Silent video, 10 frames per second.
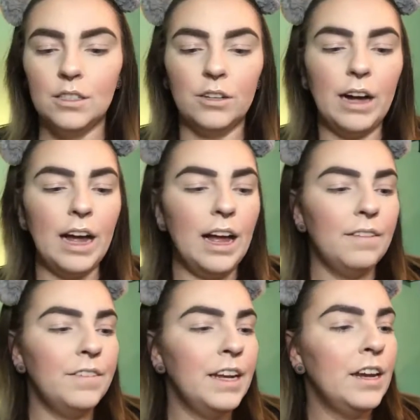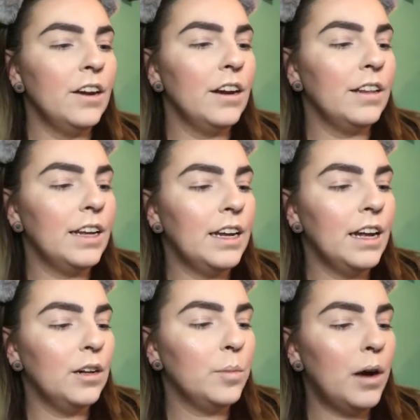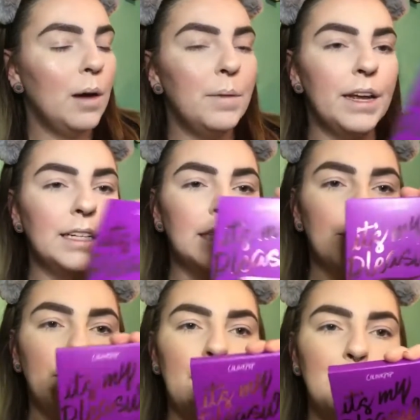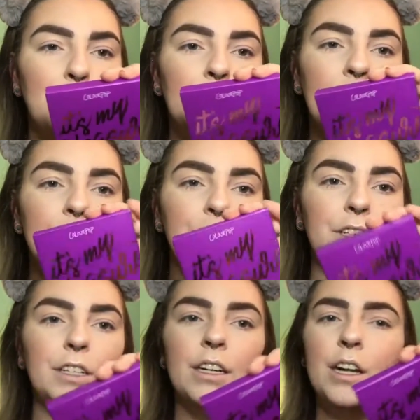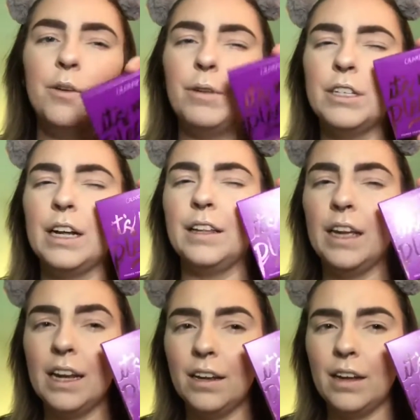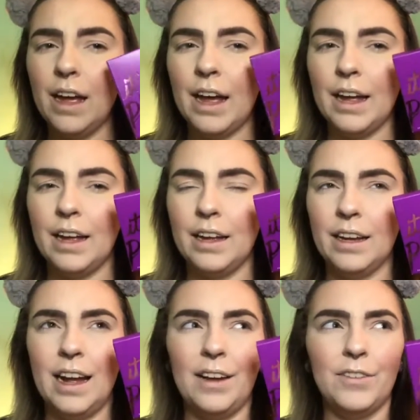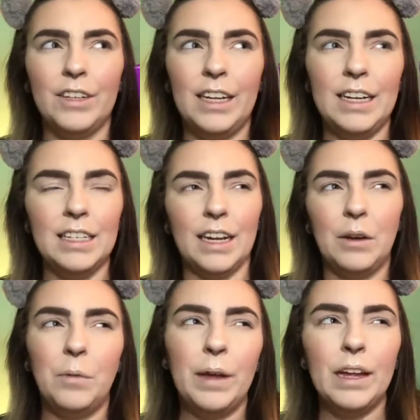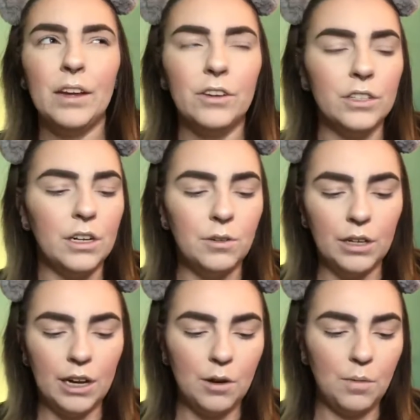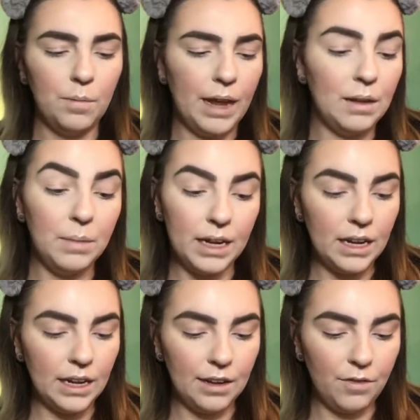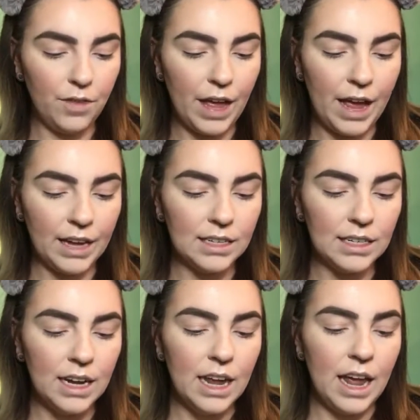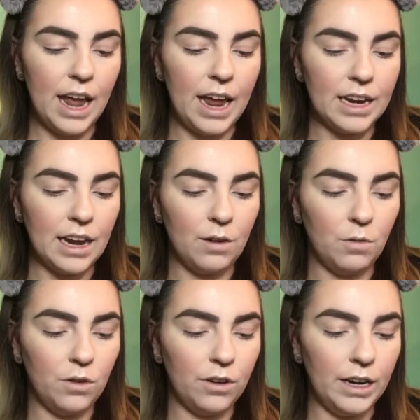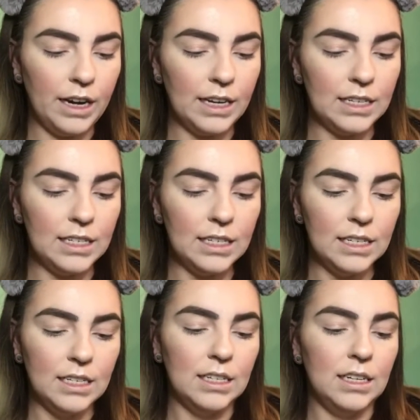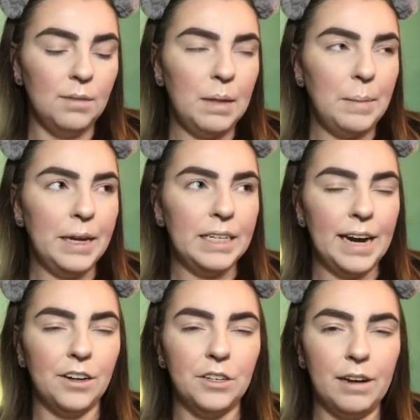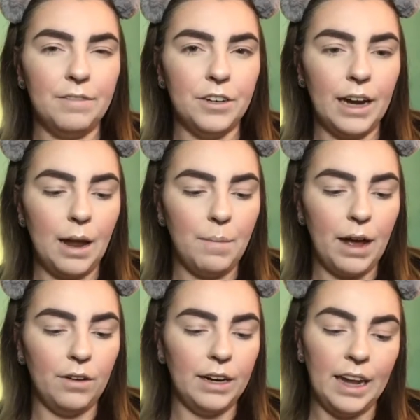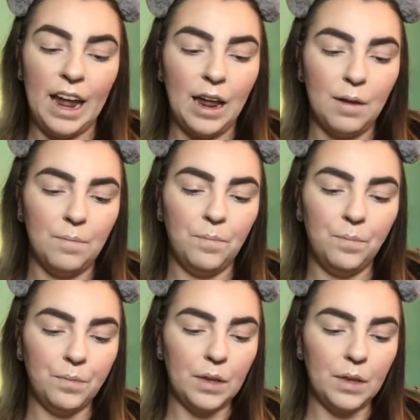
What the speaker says: So I have here the ColourPop It's My Pleasure, which I think got released like a week or so ago, maybe, if that. And I ordered it maybe a day or two after it came out, and it came